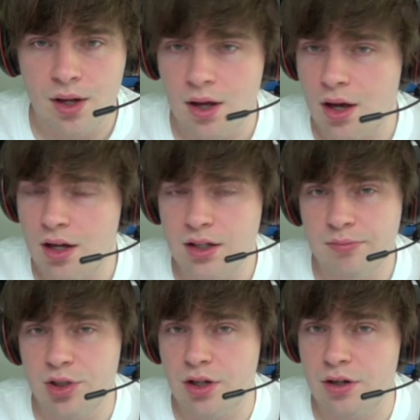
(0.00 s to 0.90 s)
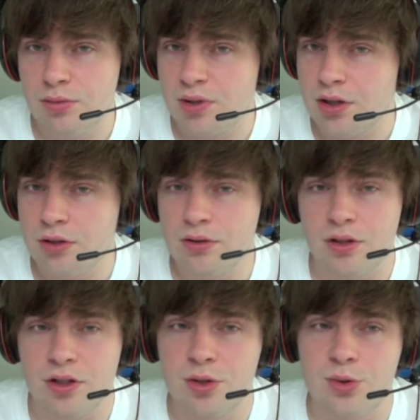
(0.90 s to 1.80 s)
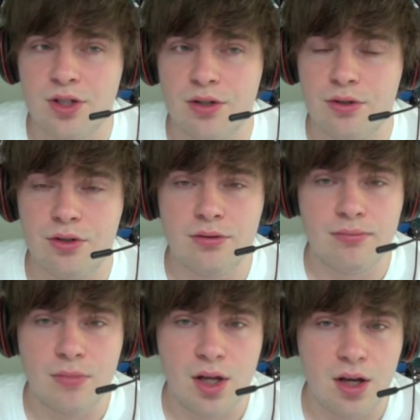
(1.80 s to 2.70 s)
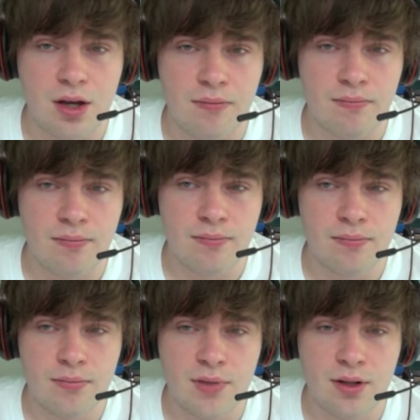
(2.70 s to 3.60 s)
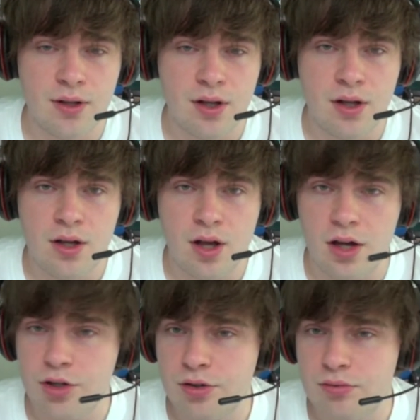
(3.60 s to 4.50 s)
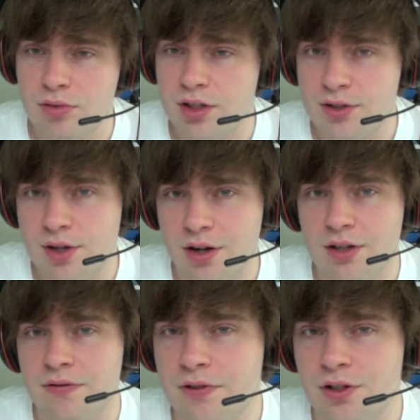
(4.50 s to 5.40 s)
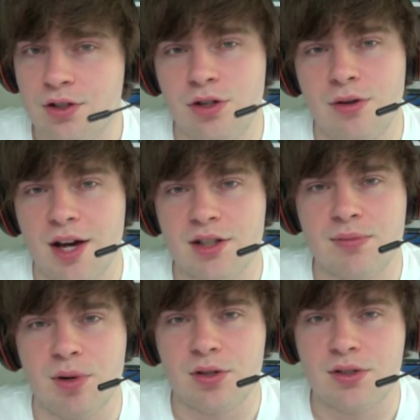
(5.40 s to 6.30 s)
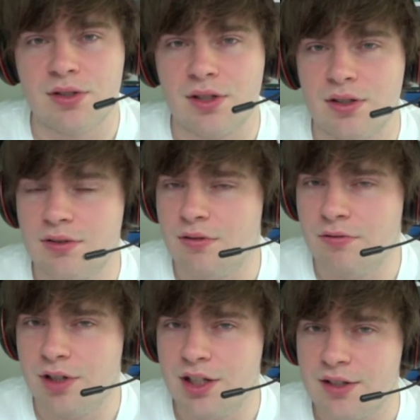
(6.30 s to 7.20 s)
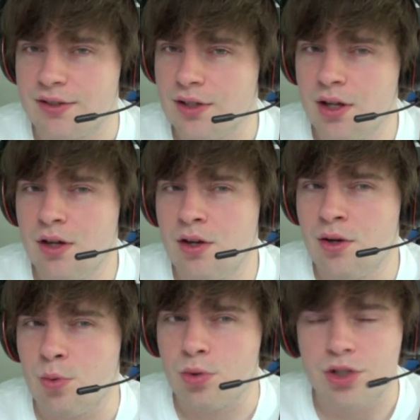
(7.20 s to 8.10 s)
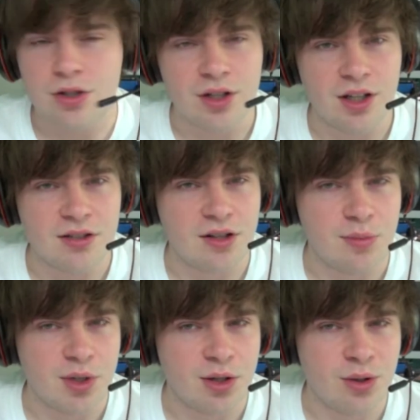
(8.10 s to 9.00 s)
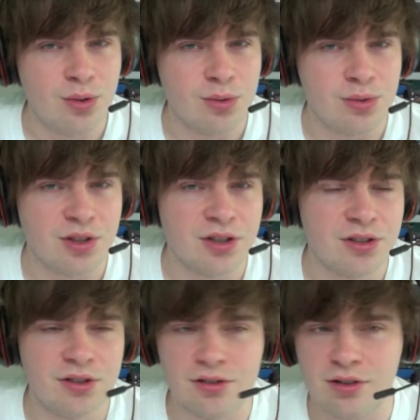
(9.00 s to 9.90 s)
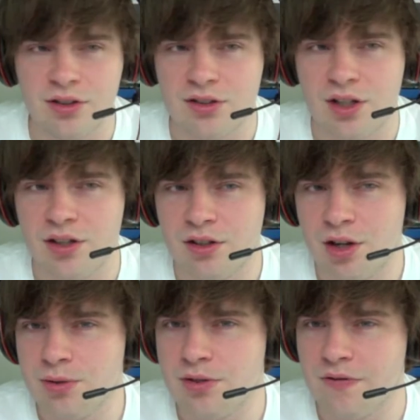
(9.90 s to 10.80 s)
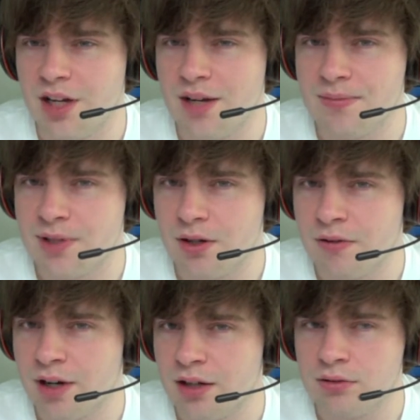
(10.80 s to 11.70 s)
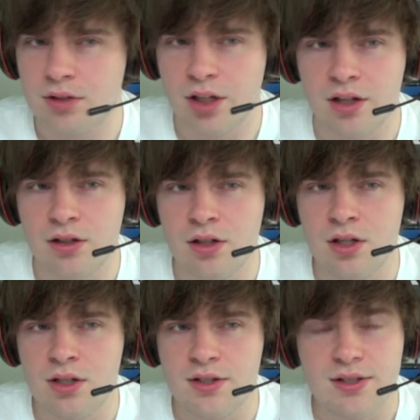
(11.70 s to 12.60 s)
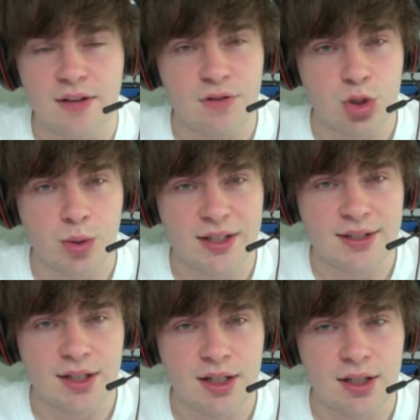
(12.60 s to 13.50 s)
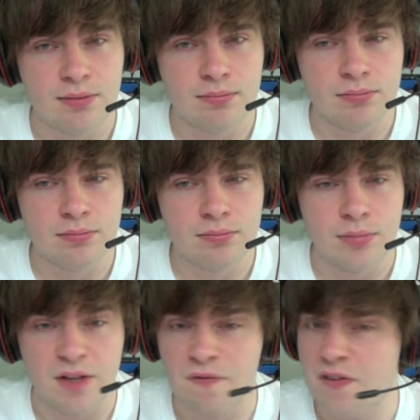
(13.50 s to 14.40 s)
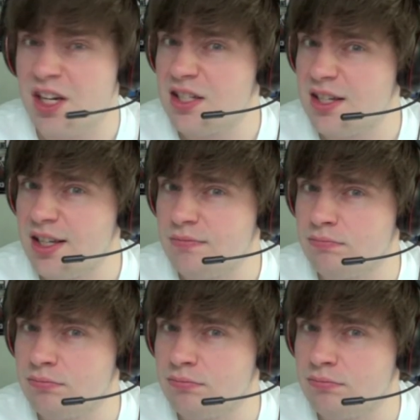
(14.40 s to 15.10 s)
Let me know whether you're going to use it or not. Are you excited the new Xbox release? What do you think it's going to be called? There's like loads of names going around, like 720, Infinity.